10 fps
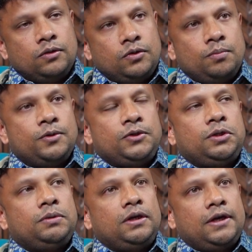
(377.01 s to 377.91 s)
So most
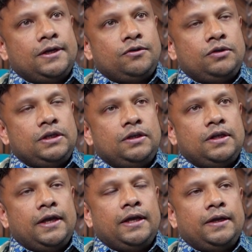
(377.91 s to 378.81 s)
of the country,
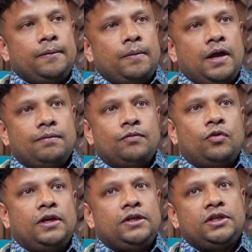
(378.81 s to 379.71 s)
they have a
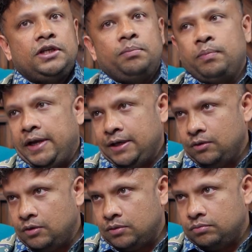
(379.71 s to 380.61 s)
voluntary
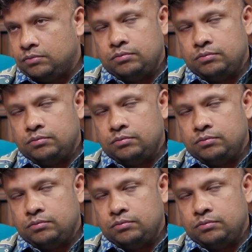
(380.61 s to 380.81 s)
plan or